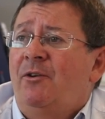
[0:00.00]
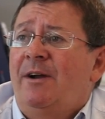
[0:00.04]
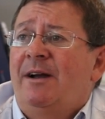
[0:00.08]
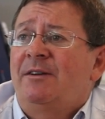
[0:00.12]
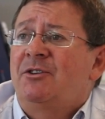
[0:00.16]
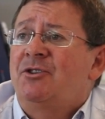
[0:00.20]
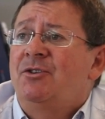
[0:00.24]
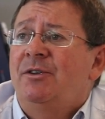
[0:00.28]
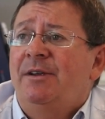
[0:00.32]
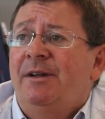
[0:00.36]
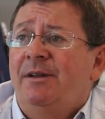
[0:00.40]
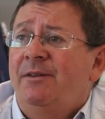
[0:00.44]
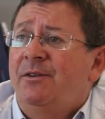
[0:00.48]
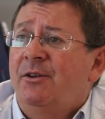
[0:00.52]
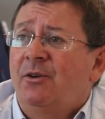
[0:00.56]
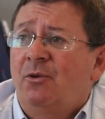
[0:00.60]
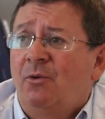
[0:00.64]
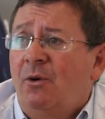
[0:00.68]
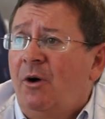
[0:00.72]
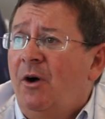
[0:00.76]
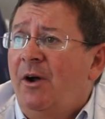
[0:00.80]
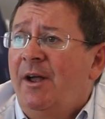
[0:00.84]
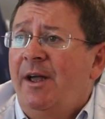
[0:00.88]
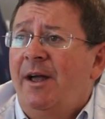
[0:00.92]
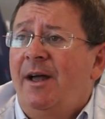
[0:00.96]
actually in the
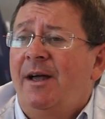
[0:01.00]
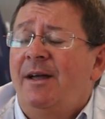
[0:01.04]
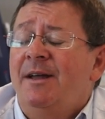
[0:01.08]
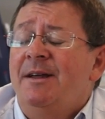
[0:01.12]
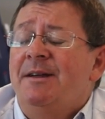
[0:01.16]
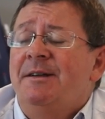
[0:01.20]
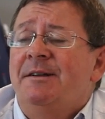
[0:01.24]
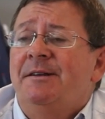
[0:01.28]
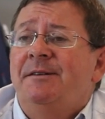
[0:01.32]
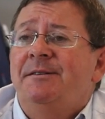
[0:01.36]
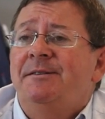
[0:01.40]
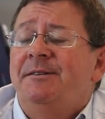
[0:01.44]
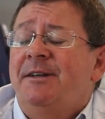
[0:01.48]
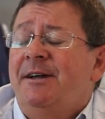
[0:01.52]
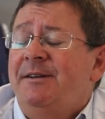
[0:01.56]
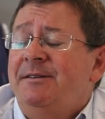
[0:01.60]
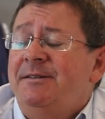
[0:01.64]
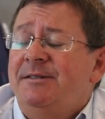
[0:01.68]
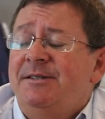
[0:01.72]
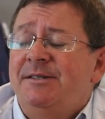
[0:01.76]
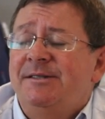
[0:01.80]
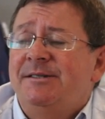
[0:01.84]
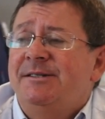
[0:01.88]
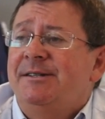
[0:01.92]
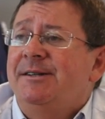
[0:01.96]
choir,
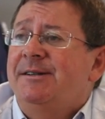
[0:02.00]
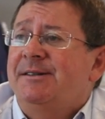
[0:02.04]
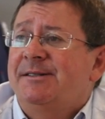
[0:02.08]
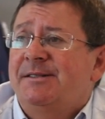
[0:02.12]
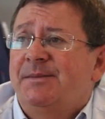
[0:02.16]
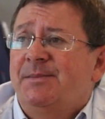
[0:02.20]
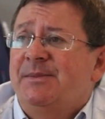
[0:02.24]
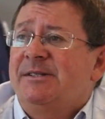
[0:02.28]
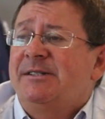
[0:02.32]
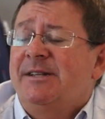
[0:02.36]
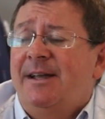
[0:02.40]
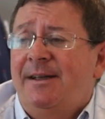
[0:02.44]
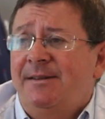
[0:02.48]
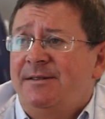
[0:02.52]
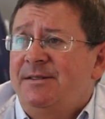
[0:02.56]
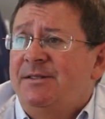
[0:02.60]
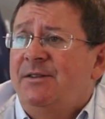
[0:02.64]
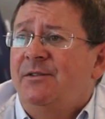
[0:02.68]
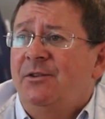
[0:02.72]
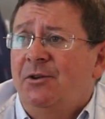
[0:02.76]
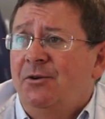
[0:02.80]
96%